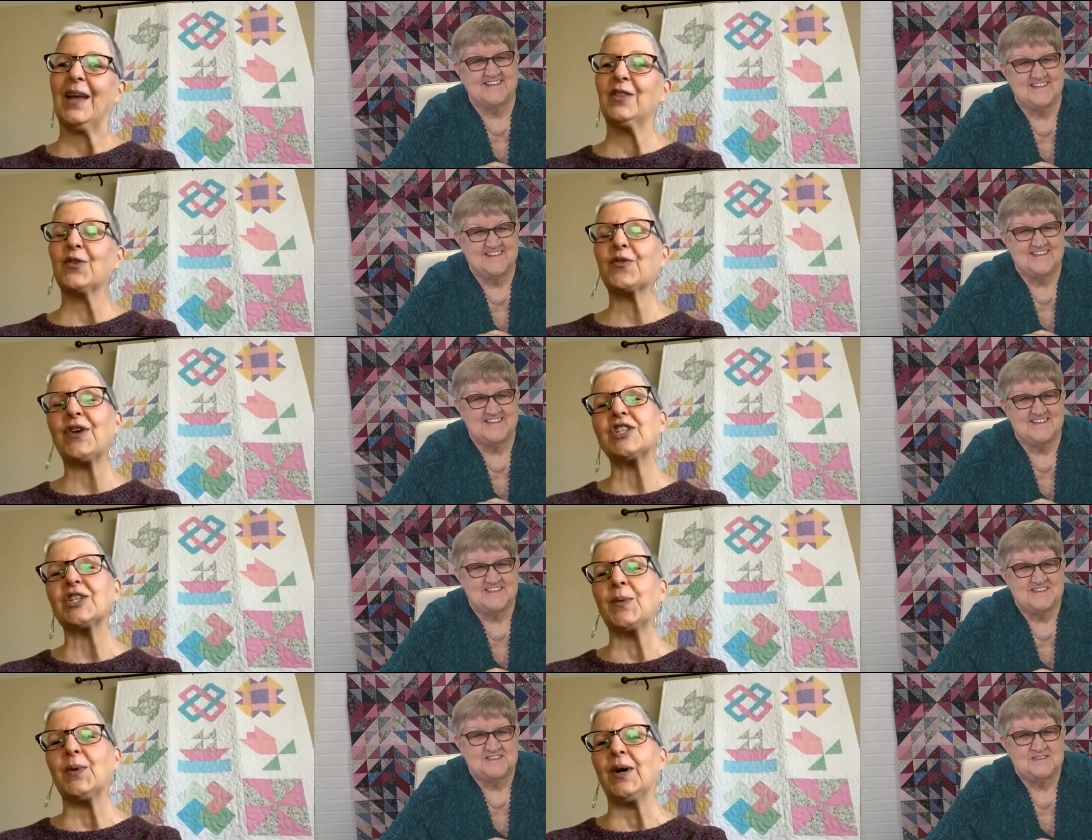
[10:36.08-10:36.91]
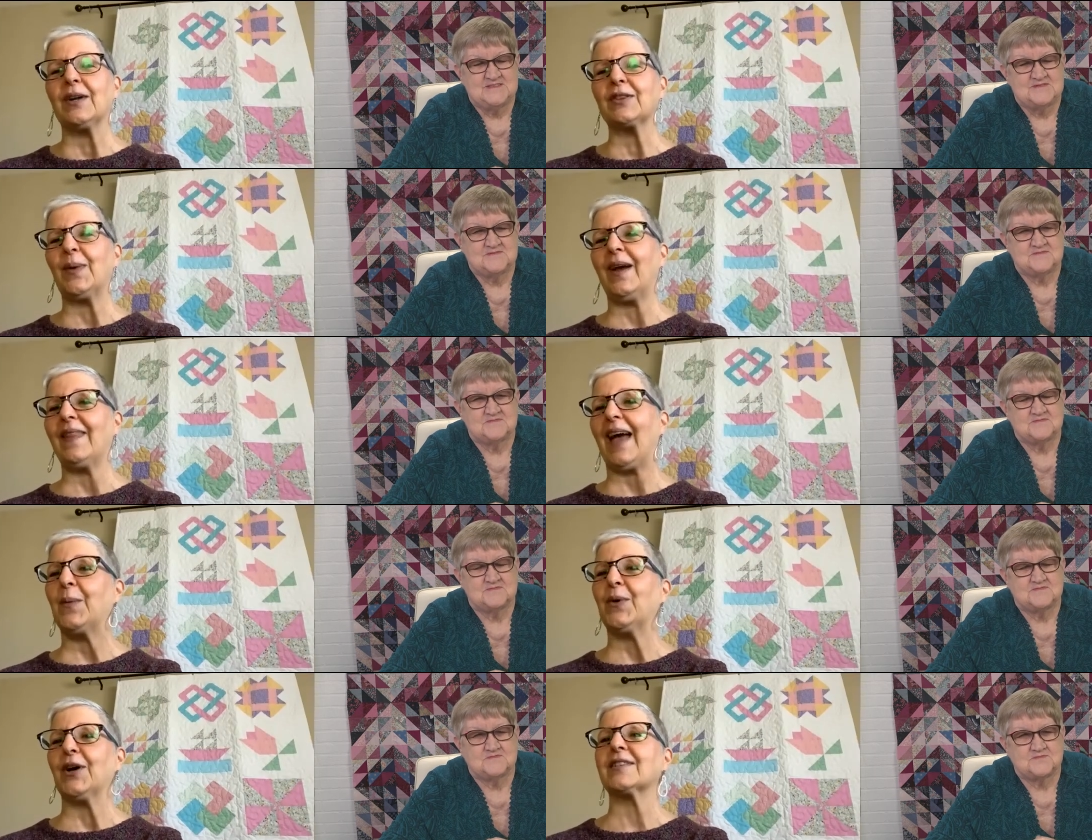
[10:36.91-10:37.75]
Speaker 1: And the friendship quilt, the way
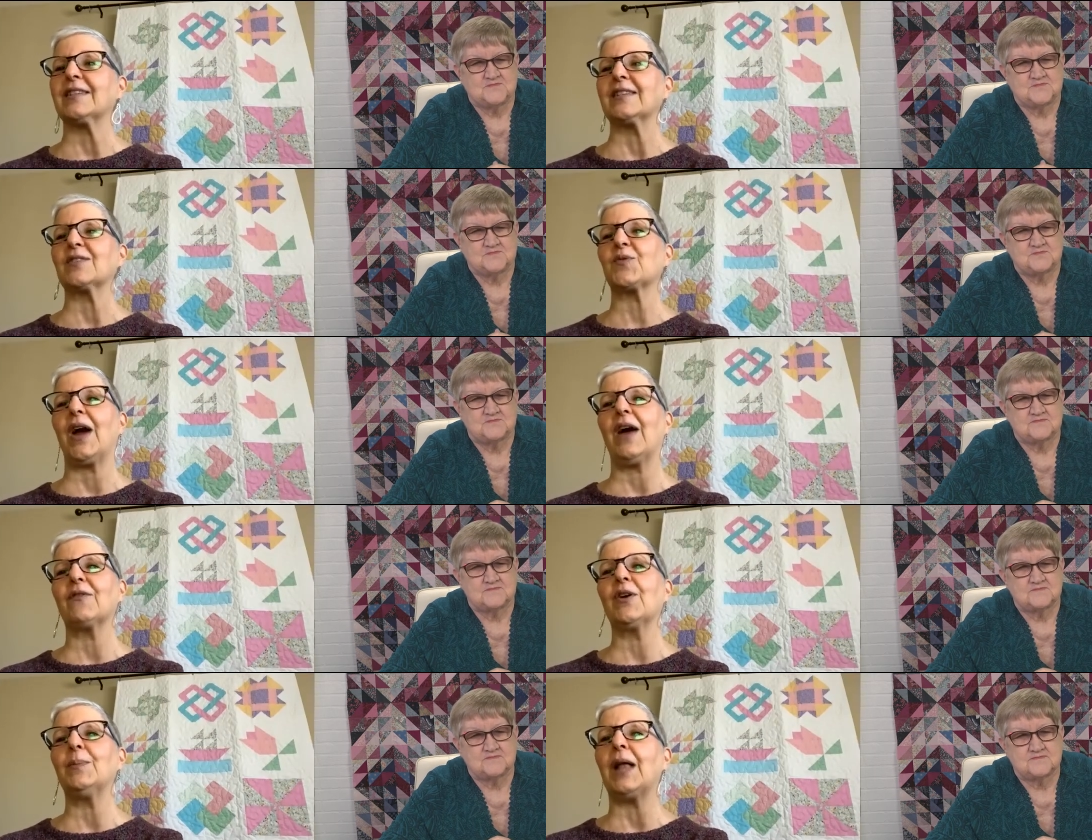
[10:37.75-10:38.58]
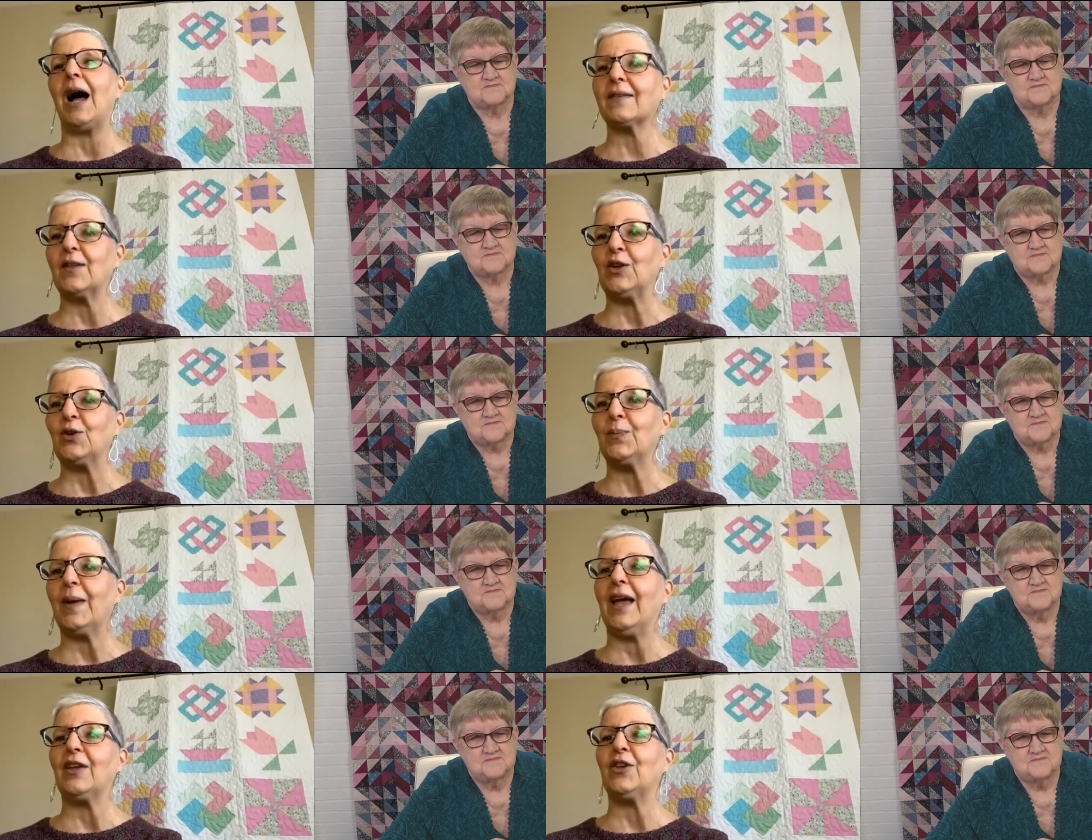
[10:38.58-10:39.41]
that works is for every block that you
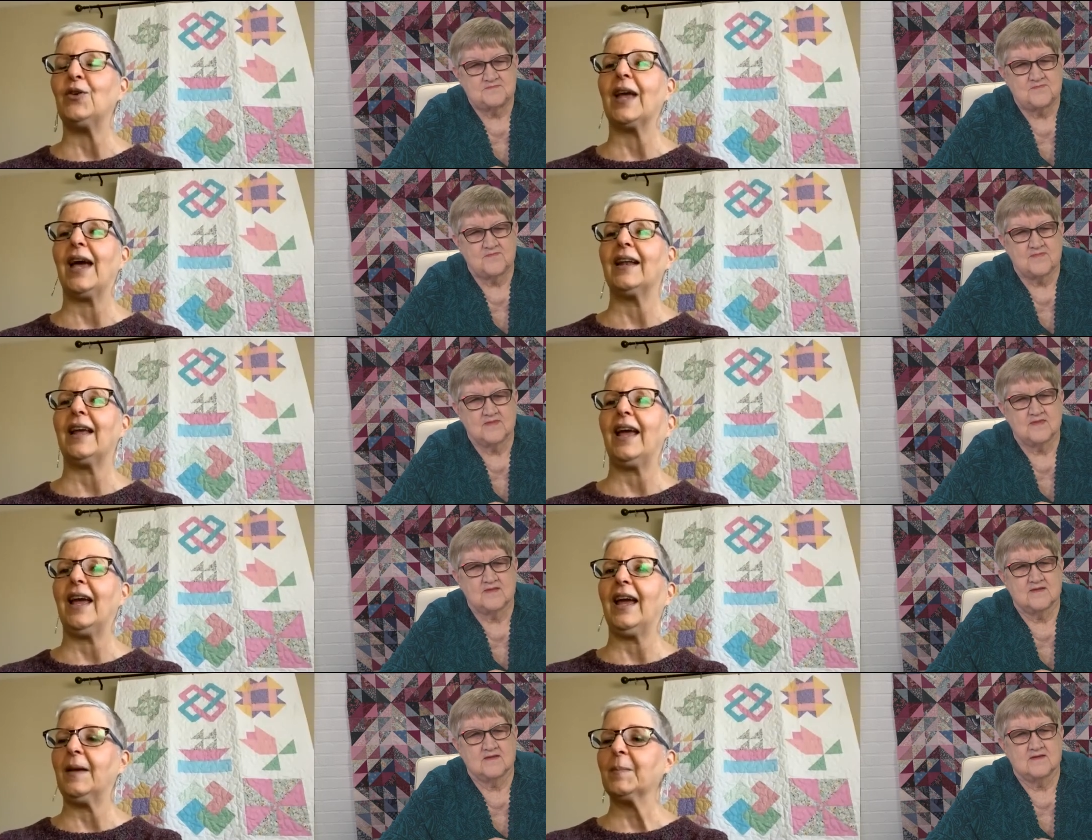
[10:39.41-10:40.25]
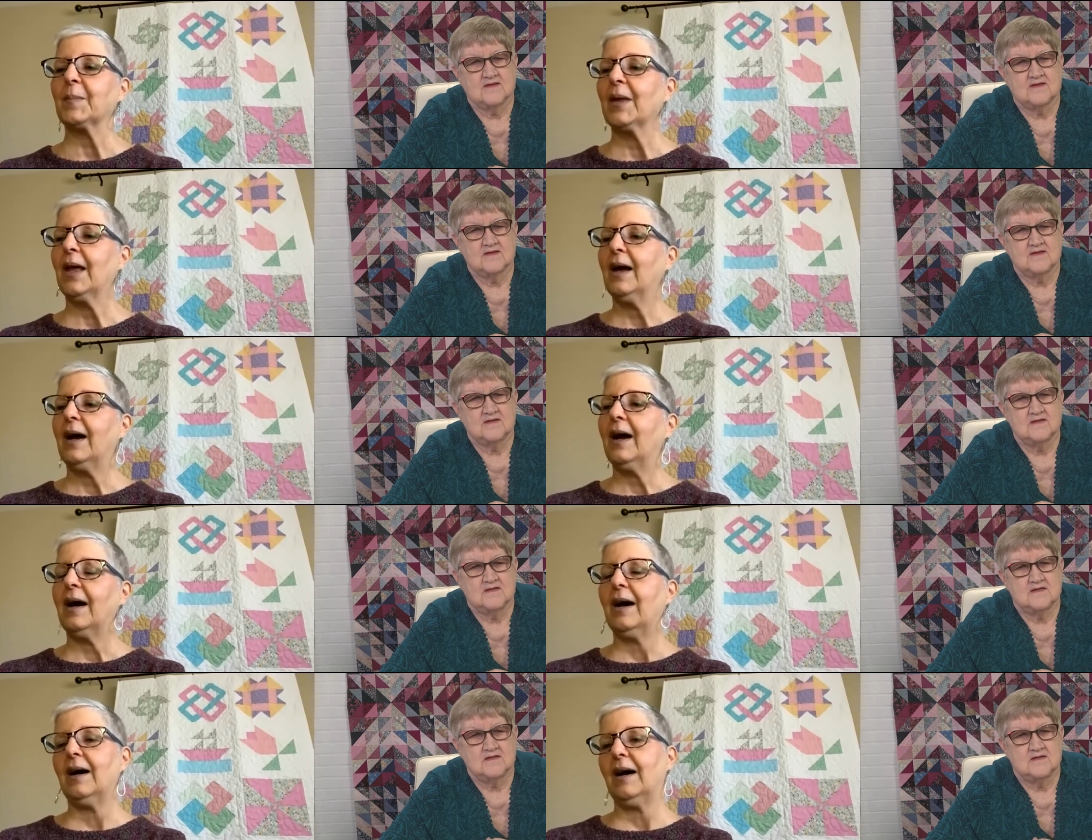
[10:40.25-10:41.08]
make, you get a
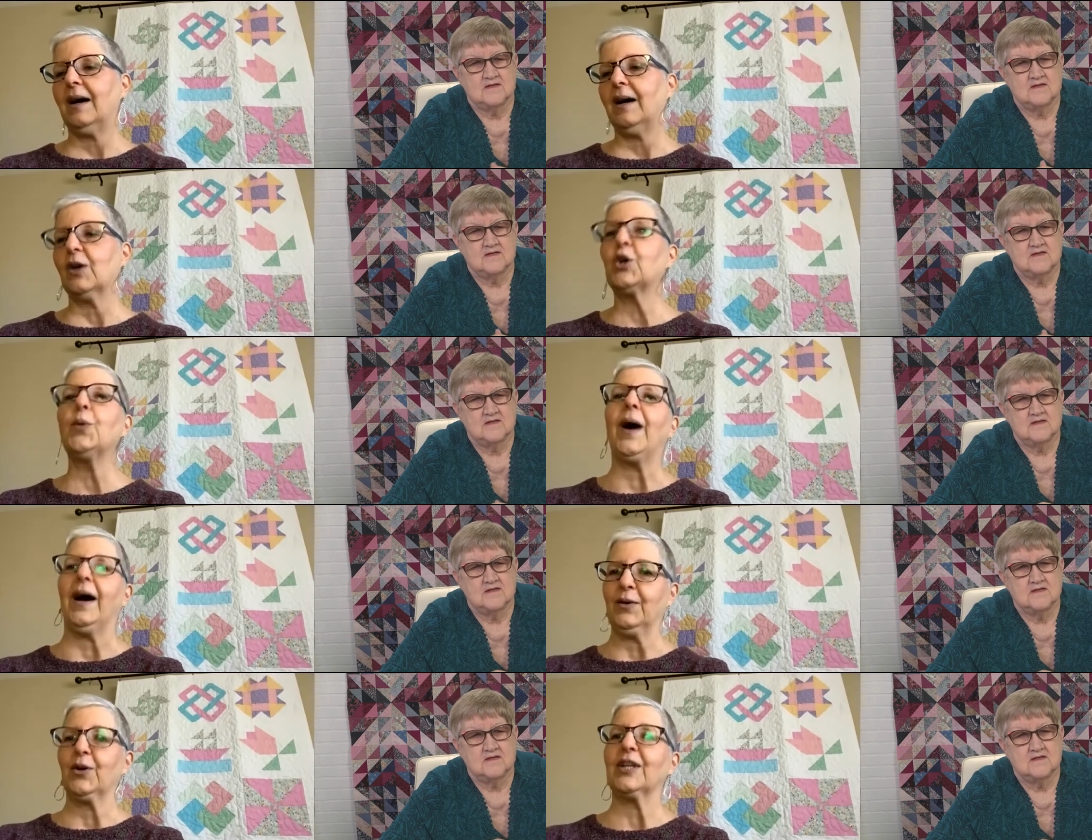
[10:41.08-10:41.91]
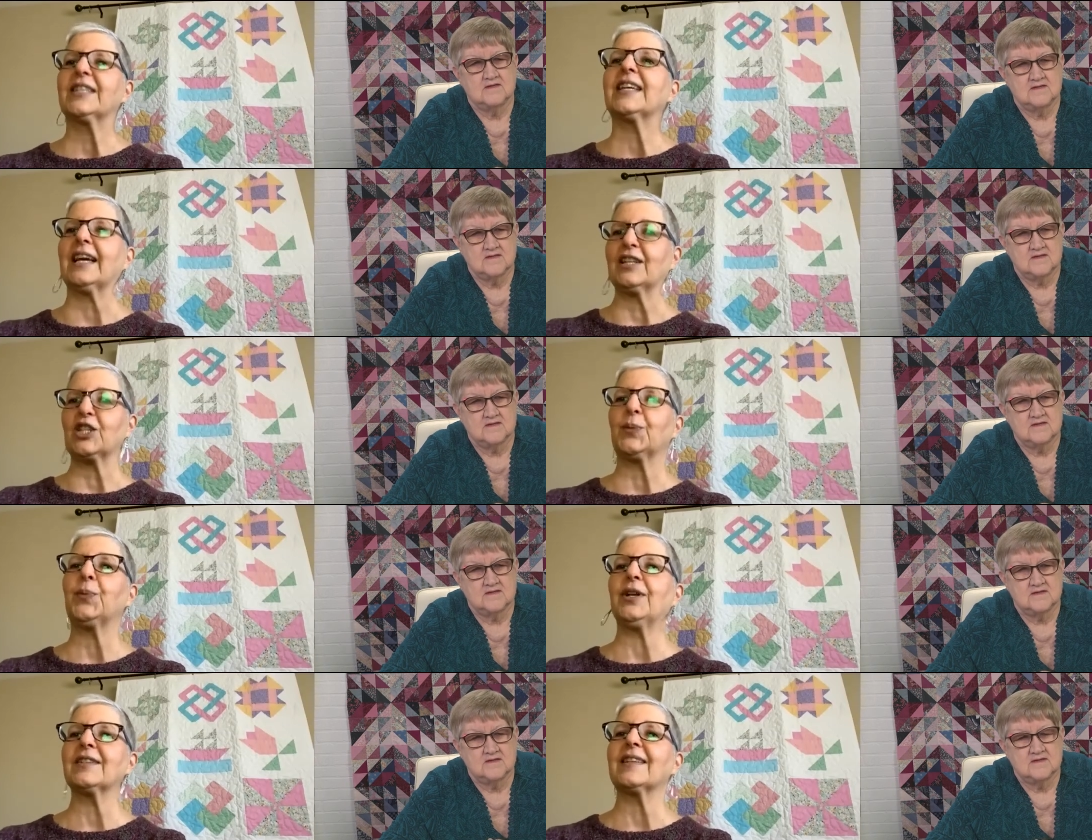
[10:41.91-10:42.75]
a coupon or a ticket
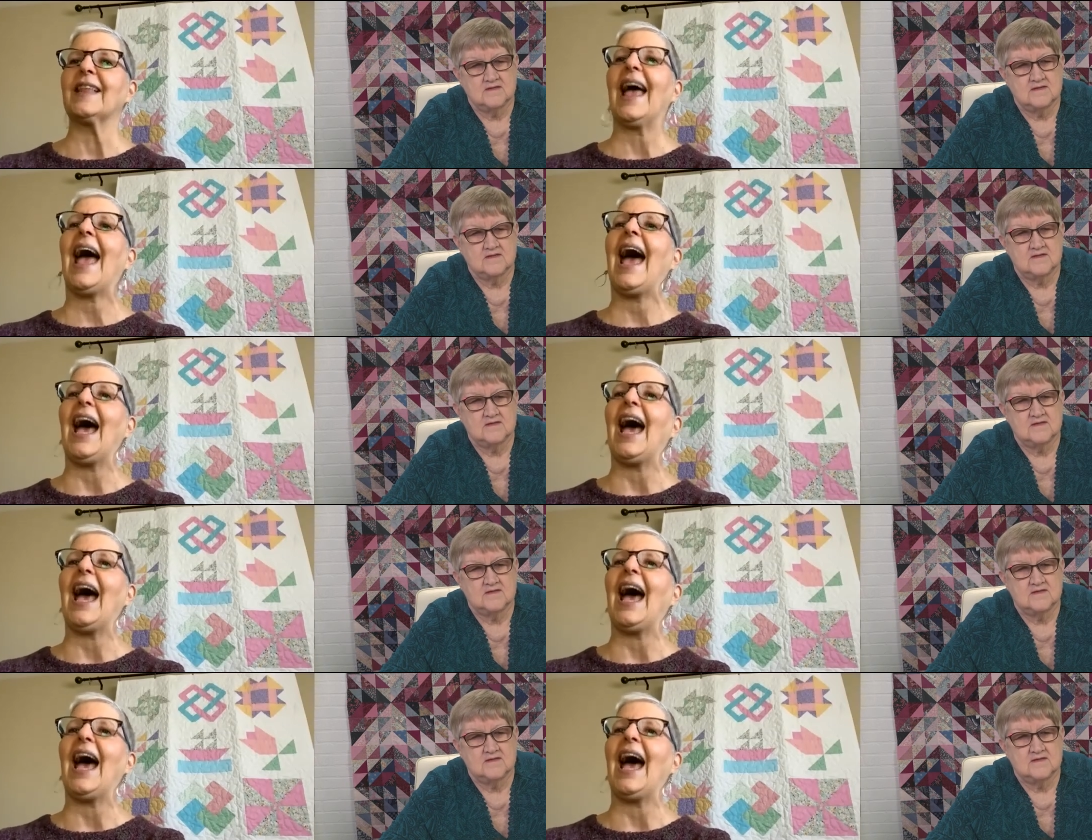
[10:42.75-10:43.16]
to put into the